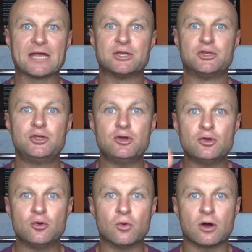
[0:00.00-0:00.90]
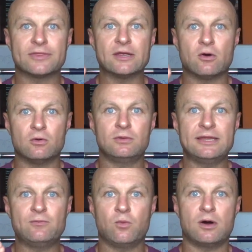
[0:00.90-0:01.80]
You are the
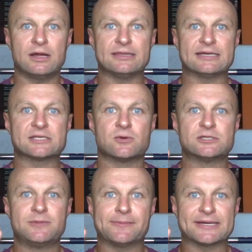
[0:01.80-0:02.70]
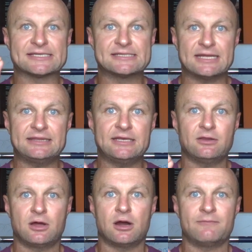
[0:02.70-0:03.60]
only one that is going to be able to set the
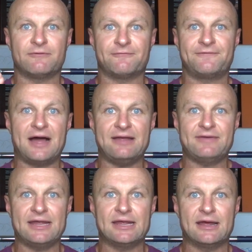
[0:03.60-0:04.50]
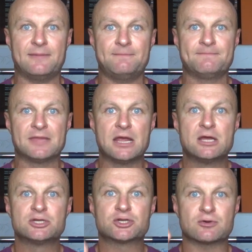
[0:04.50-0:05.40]
alarm for 5 a.m.,
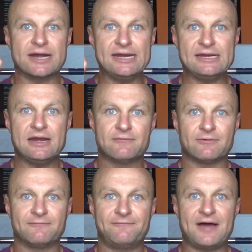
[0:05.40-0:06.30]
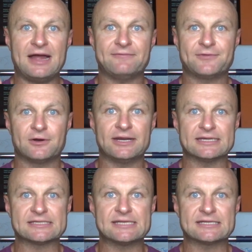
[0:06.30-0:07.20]
train from 5:30
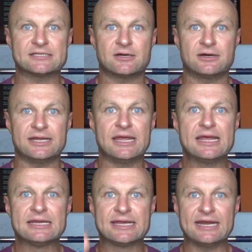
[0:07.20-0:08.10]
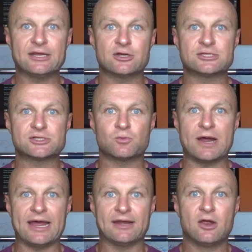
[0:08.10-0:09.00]
to 6:30, get a good
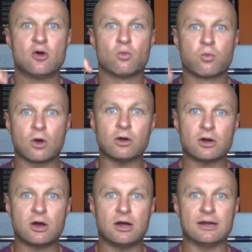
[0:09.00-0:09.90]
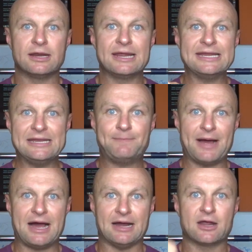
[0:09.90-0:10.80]
sweat, work on
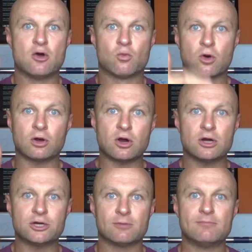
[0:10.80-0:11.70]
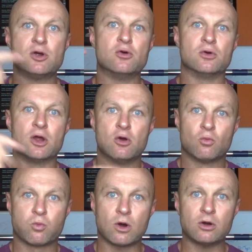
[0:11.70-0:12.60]
EPOC, work on your mood,
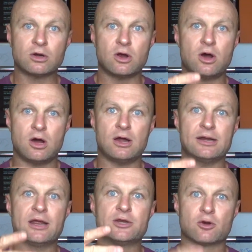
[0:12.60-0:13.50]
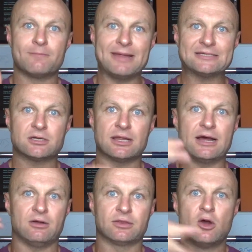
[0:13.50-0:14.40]
work on your mental
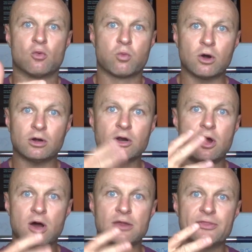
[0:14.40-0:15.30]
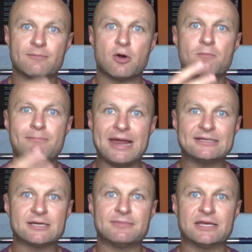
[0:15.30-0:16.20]
health, work on the
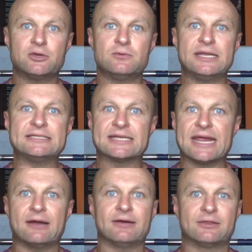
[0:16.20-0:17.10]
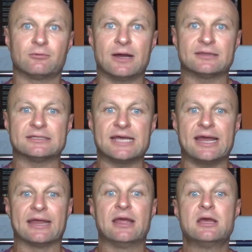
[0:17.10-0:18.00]
momentum that you need to carry throughout the
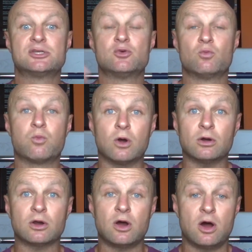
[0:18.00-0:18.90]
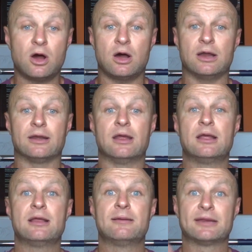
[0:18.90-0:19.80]
day, to work on
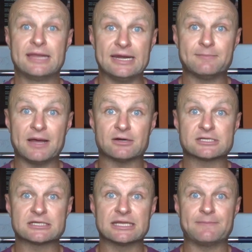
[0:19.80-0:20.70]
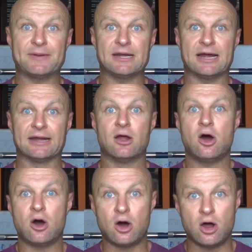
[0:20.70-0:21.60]
getting better sleep at night.
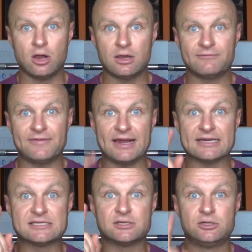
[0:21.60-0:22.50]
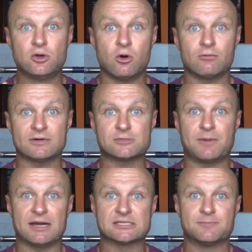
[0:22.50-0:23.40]
All of that is your
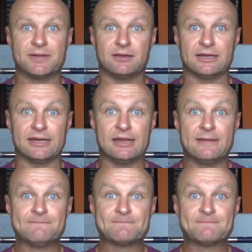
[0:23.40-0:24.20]
responsibility.